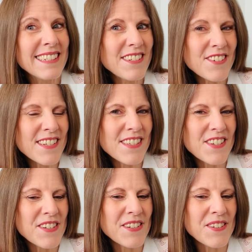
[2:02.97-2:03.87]

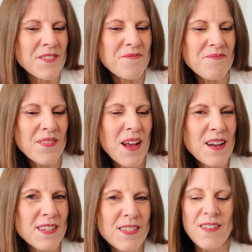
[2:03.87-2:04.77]
interest you.
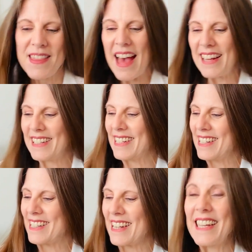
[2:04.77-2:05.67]
So that
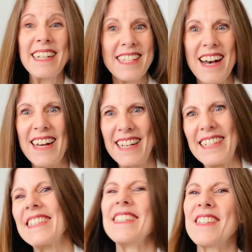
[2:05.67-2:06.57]
is
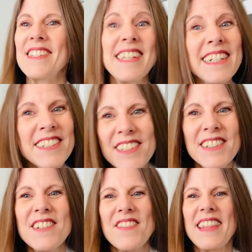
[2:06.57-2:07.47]
exciting. So stay
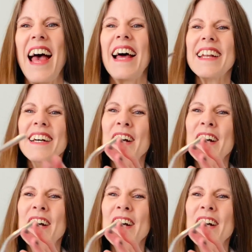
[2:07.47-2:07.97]
tuned for that.